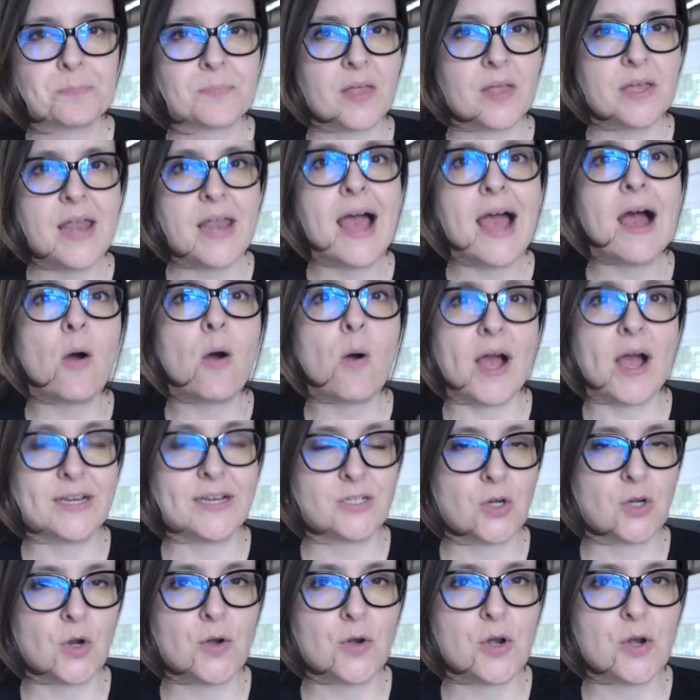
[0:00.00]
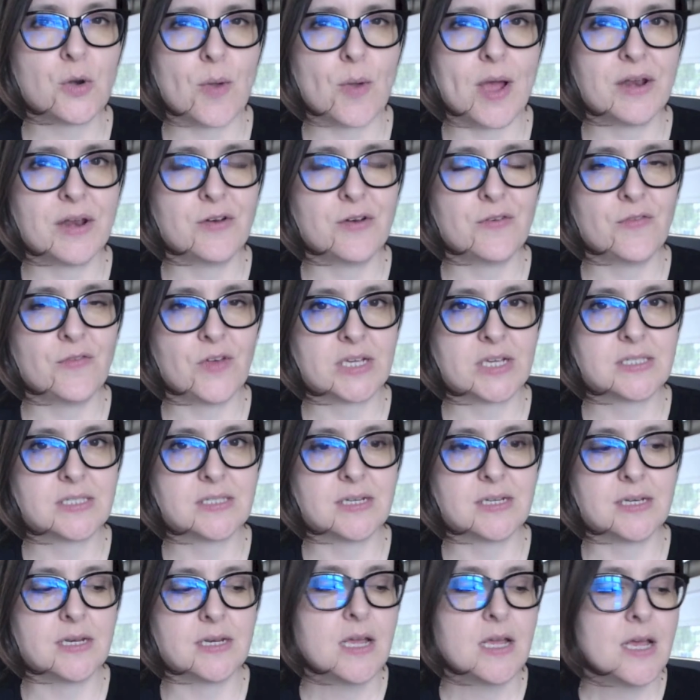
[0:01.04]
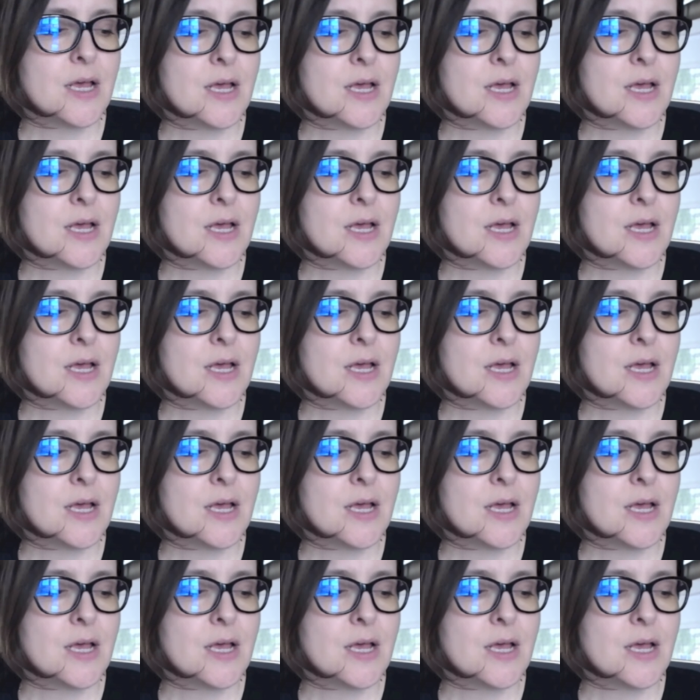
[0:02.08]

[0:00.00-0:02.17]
and how I turned it around and fixed it.